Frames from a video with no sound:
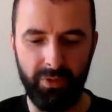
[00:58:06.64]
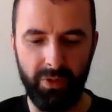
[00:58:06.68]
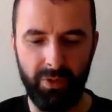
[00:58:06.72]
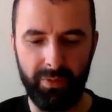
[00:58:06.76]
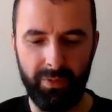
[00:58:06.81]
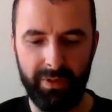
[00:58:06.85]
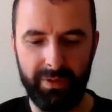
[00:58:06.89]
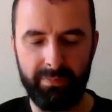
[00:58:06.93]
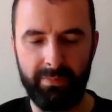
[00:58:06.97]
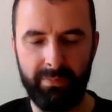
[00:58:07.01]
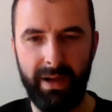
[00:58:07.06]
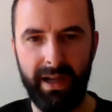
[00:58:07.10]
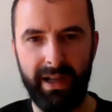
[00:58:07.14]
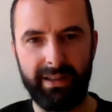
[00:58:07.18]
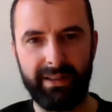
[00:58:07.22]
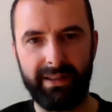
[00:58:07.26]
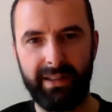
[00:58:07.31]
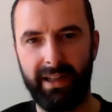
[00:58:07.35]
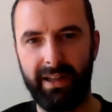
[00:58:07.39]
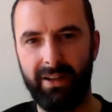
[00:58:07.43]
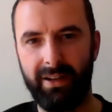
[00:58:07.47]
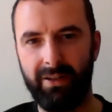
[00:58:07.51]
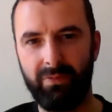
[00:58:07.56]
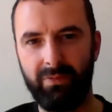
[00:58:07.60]
forward, Matt,
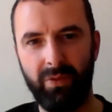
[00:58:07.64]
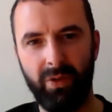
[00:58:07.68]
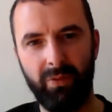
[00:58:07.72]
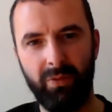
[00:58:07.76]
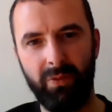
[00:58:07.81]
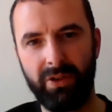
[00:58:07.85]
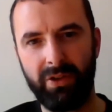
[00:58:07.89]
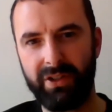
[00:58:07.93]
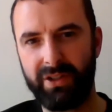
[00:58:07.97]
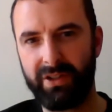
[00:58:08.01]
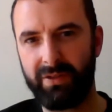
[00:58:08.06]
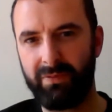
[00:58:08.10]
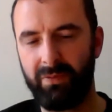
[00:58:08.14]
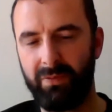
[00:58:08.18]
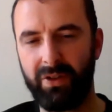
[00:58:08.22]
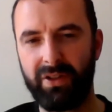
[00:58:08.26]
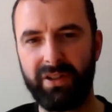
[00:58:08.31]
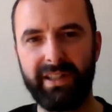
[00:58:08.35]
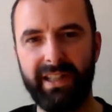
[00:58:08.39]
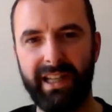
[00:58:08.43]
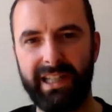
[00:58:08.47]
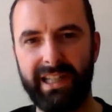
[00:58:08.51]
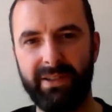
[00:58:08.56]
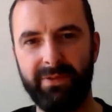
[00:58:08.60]
what's
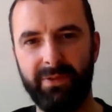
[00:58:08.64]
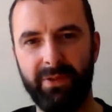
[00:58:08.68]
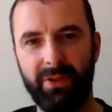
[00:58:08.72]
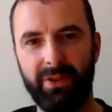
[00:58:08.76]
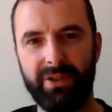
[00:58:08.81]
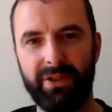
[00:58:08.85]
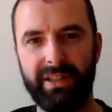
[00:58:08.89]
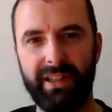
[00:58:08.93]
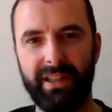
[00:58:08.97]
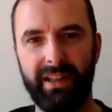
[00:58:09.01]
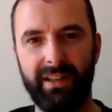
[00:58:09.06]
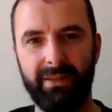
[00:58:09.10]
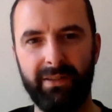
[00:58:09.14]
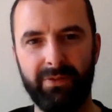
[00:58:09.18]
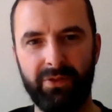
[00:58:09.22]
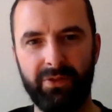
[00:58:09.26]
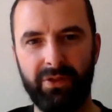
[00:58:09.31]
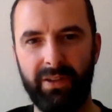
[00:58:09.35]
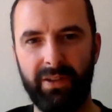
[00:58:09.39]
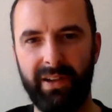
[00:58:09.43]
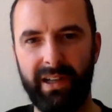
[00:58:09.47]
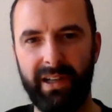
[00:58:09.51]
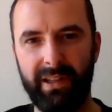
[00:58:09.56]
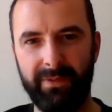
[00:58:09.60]
next for yourself? Do
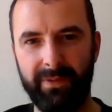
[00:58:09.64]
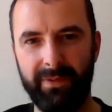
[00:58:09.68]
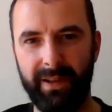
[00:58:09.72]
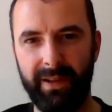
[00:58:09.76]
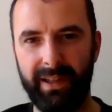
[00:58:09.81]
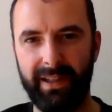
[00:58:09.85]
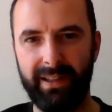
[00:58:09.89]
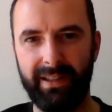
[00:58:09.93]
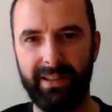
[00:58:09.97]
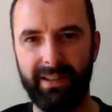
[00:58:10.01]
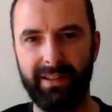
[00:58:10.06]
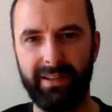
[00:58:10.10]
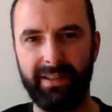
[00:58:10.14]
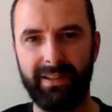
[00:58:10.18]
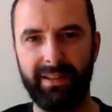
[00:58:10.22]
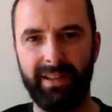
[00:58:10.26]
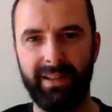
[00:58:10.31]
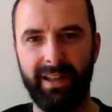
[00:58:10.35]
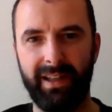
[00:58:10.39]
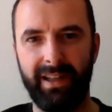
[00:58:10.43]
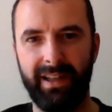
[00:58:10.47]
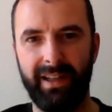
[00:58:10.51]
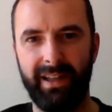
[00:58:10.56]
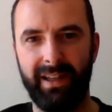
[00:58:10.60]
you have anything
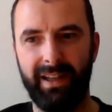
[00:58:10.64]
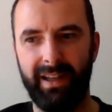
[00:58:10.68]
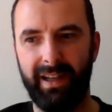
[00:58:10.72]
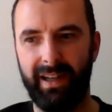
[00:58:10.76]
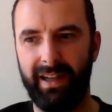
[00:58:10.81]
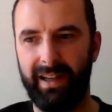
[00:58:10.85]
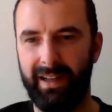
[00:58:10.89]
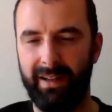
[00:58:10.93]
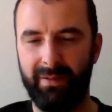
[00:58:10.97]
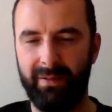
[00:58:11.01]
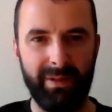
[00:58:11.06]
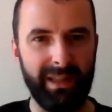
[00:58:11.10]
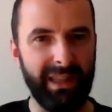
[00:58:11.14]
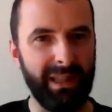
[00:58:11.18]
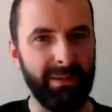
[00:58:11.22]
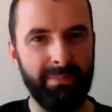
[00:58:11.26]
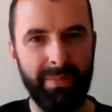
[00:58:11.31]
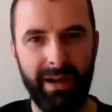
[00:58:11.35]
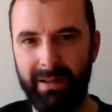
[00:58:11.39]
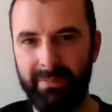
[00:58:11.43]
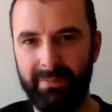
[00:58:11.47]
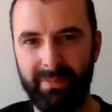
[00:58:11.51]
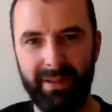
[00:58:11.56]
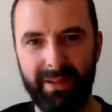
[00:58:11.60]
in the
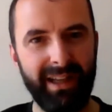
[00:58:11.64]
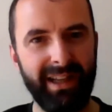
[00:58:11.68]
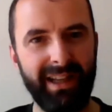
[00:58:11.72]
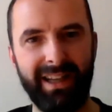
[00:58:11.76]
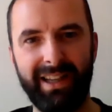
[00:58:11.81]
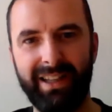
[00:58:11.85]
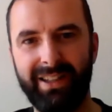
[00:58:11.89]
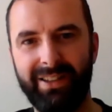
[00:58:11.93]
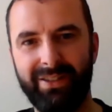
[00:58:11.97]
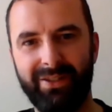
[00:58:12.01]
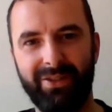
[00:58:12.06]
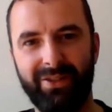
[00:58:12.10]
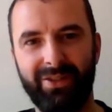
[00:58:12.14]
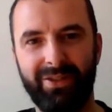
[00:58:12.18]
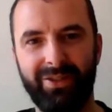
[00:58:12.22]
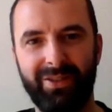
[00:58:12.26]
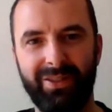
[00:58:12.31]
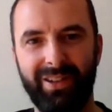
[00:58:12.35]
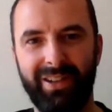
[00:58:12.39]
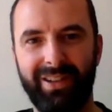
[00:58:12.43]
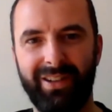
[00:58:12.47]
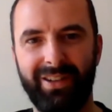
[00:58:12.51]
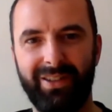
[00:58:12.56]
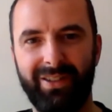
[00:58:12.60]
pipeline
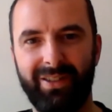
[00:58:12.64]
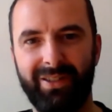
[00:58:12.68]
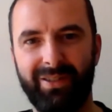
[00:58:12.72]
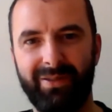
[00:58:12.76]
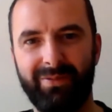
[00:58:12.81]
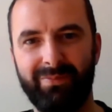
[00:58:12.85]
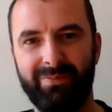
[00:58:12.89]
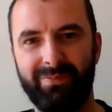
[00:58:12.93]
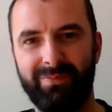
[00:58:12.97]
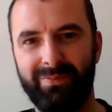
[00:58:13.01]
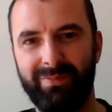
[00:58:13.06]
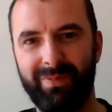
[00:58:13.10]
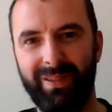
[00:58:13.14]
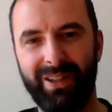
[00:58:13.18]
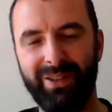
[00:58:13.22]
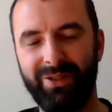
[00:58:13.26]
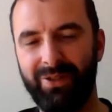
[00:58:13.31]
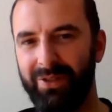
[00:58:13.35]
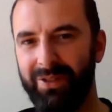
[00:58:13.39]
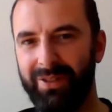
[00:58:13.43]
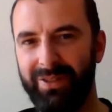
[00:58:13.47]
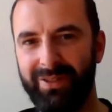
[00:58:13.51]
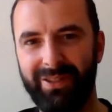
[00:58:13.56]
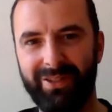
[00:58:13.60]
or at
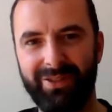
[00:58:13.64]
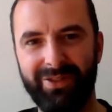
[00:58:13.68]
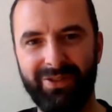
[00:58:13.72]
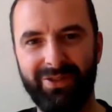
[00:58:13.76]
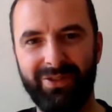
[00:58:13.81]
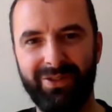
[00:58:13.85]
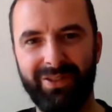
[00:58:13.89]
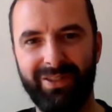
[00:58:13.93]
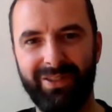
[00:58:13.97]
all?